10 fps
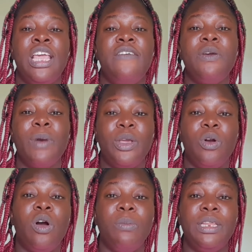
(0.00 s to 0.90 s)
Even when
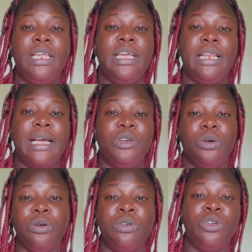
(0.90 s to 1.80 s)
you're coming in and
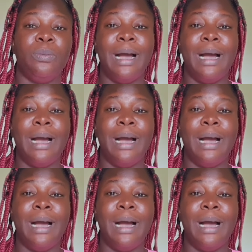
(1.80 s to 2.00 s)
your